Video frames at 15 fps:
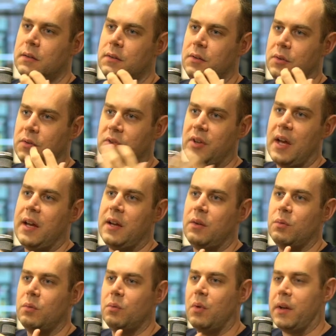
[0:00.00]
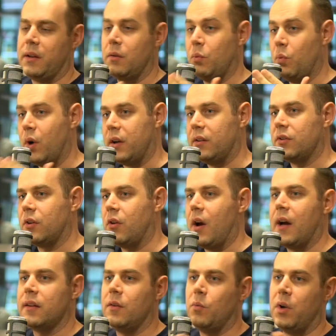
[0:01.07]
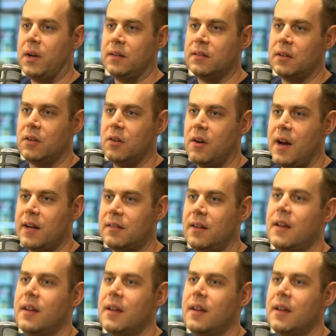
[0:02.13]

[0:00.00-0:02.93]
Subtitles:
to say what is correct and what isn't correct.